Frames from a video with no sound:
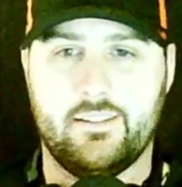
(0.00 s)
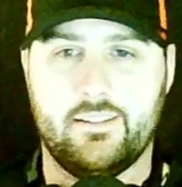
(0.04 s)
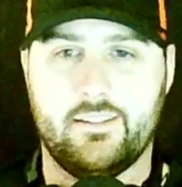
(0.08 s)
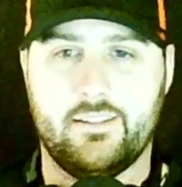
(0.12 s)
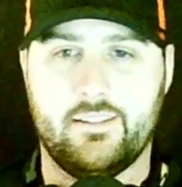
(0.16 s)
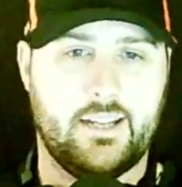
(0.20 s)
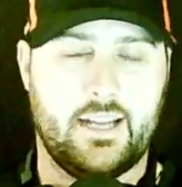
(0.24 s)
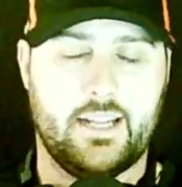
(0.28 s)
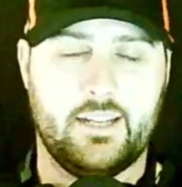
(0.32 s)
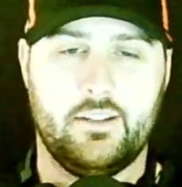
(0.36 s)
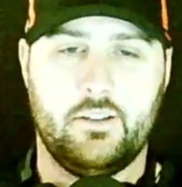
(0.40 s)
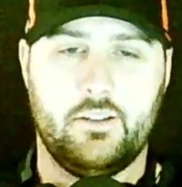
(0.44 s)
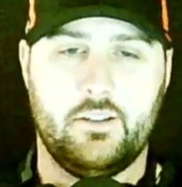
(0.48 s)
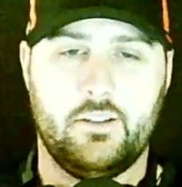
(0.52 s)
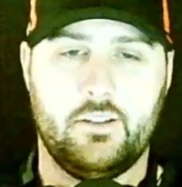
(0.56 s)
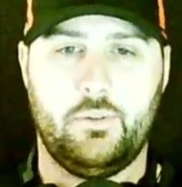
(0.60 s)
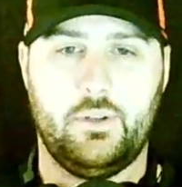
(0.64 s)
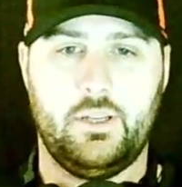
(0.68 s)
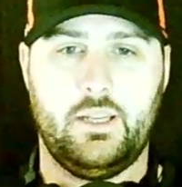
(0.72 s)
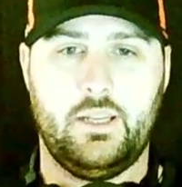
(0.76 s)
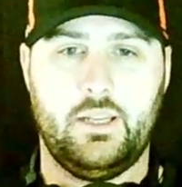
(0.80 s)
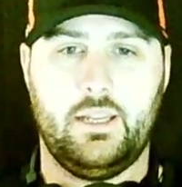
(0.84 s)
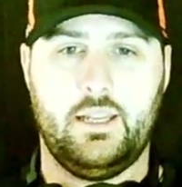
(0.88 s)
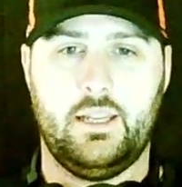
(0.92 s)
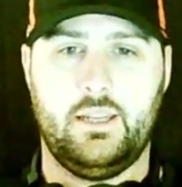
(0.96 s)
I know
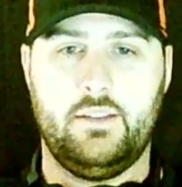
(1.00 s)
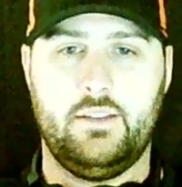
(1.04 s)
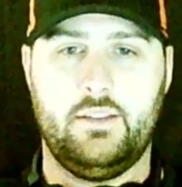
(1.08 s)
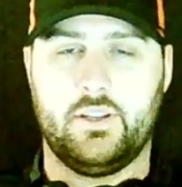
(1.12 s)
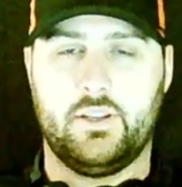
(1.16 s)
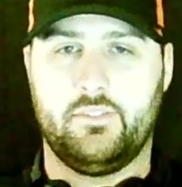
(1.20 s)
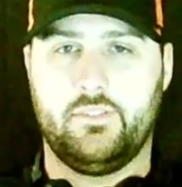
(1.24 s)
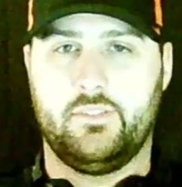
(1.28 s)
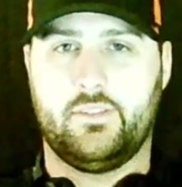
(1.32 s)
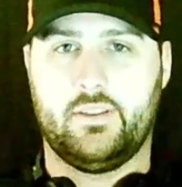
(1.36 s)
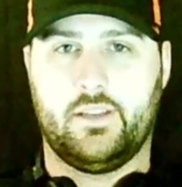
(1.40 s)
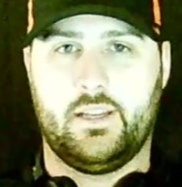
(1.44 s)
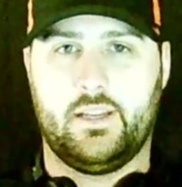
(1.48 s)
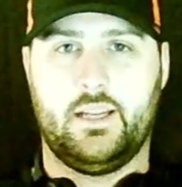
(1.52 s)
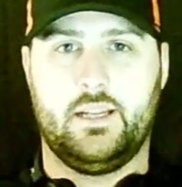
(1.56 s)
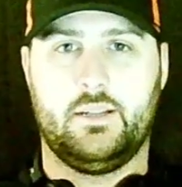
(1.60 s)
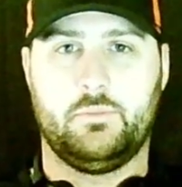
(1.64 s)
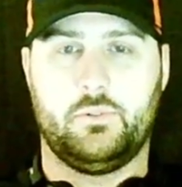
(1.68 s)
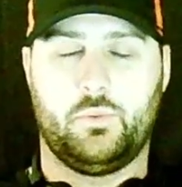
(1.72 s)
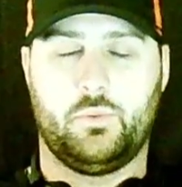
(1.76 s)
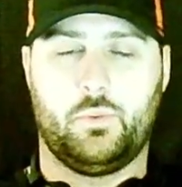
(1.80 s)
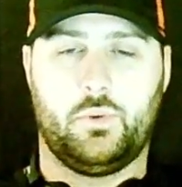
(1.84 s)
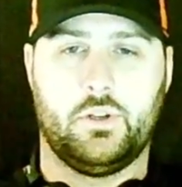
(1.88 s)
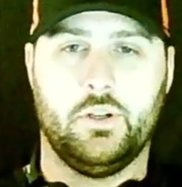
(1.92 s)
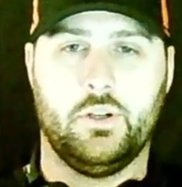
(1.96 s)
even in times
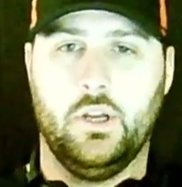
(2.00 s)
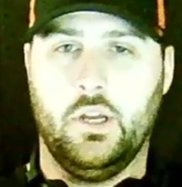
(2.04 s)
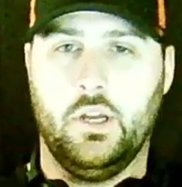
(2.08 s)
where